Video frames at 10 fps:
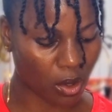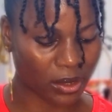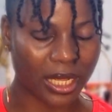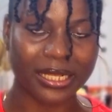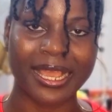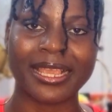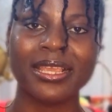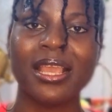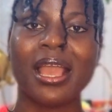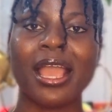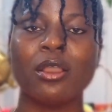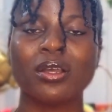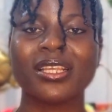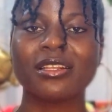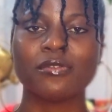order that I
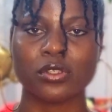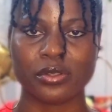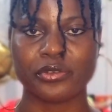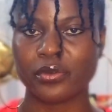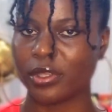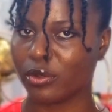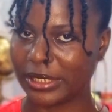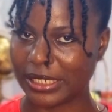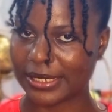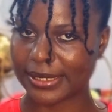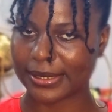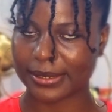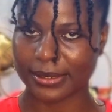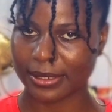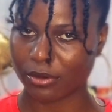ordered for sunscreen on it
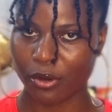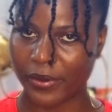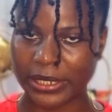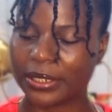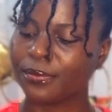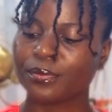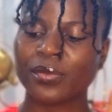already.